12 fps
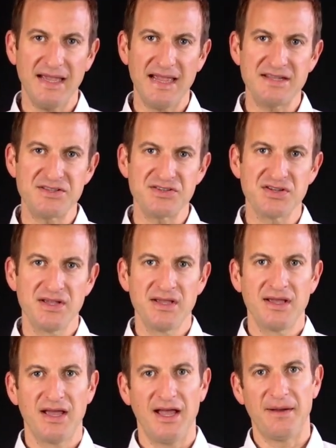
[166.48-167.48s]
And
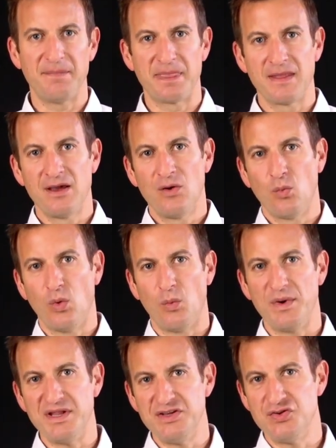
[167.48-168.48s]
what
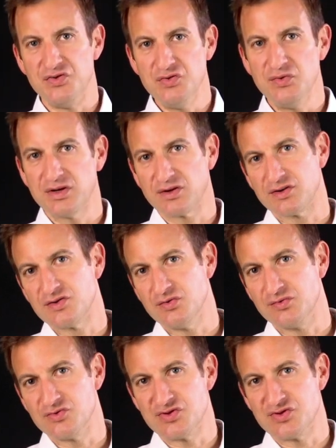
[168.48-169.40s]
we need to do in order to